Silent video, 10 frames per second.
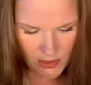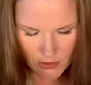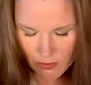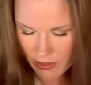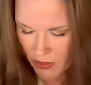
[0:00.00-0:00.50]

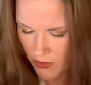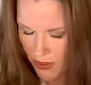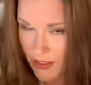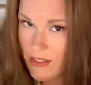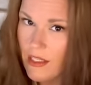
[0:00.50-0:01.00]
We're going to go ahead
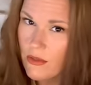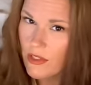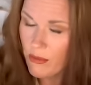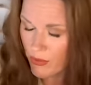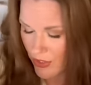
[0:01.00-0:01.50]
and cycle
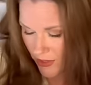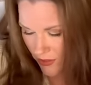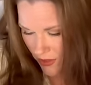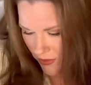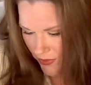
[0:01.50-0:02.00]
that
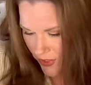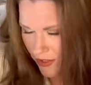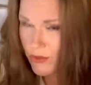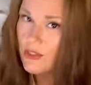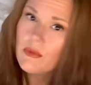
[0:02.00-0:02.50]
particular effort
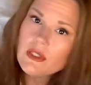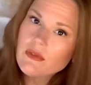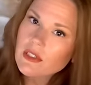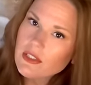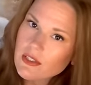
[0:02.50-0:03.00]
out and
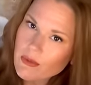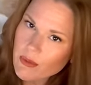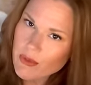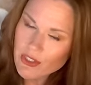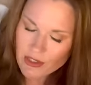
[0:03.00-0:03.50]
whatever it is it
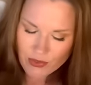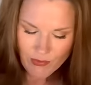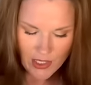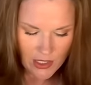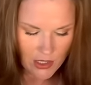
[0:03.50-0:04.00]

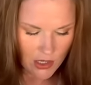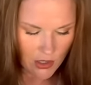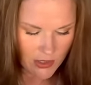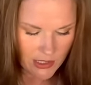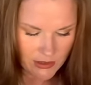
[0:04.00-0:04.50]
represents.
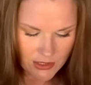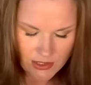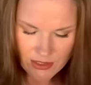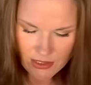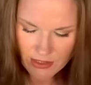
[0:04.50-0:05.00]
All right, let's see
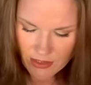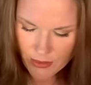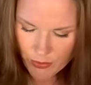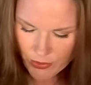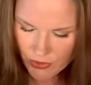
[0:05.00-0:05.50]
this Eight of
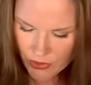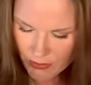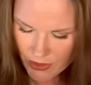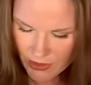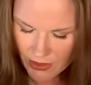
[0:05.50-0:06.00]
Cups, please. Show me
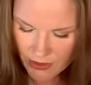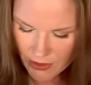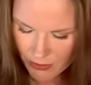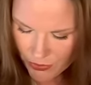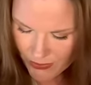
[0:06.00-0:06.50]
this Eight of
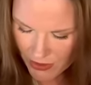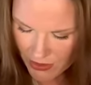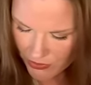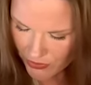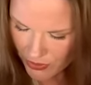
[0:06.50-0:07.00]
Cups. Show me that
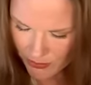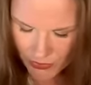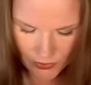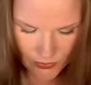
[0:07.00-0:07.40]
Eight of Cups.